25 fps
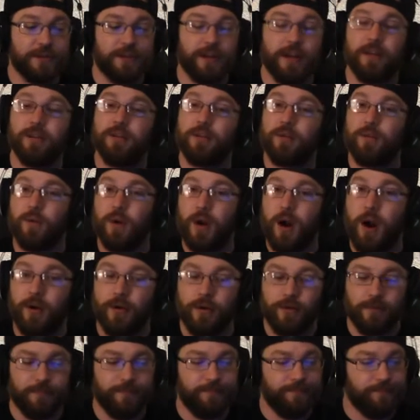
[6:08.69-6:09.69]
Taylor
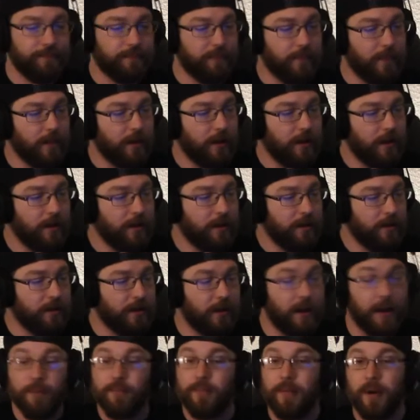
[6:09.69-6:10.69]
Woodard.
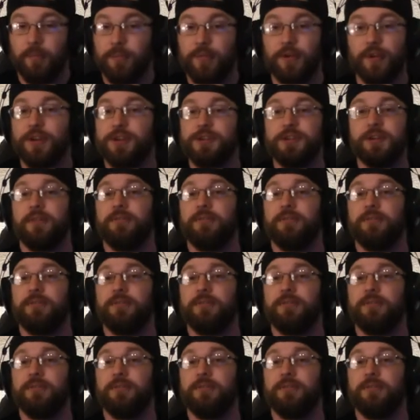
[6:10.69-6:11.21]
I'm, I'm pretty sure